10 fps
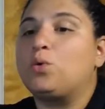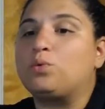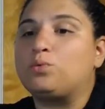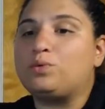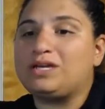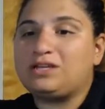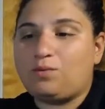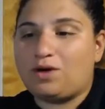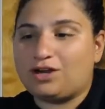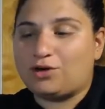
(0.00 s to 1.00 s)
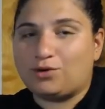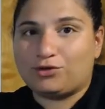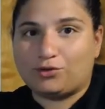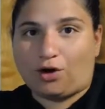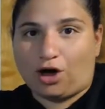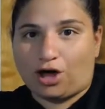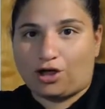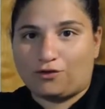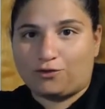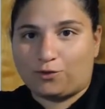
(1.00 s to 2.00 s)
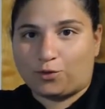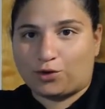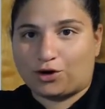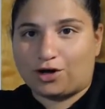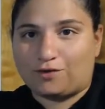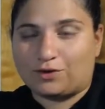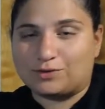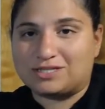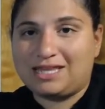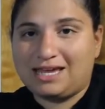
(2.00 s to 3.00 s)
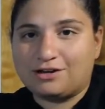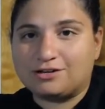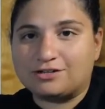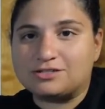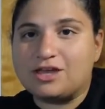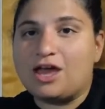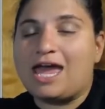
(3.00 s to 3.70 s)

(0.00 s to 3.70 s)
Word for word: we don't want to go through all four of those layers